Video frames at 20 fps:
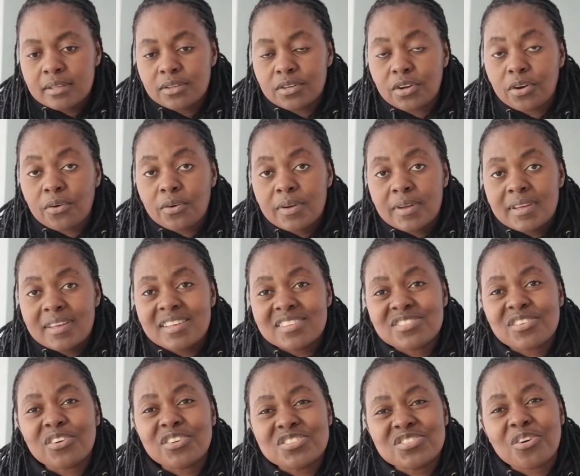You know,
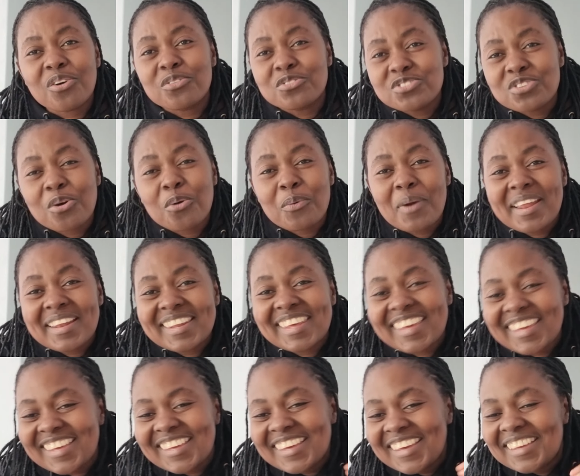it's
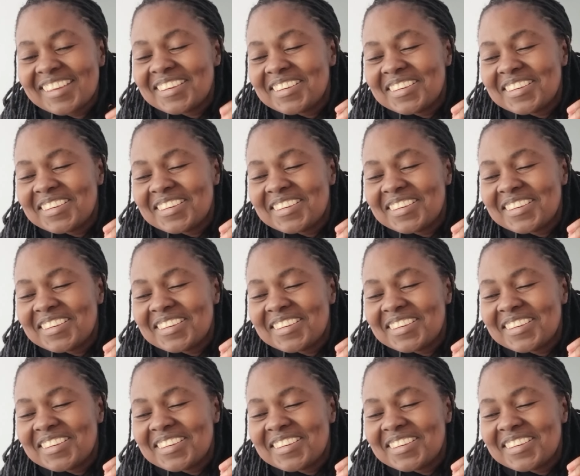already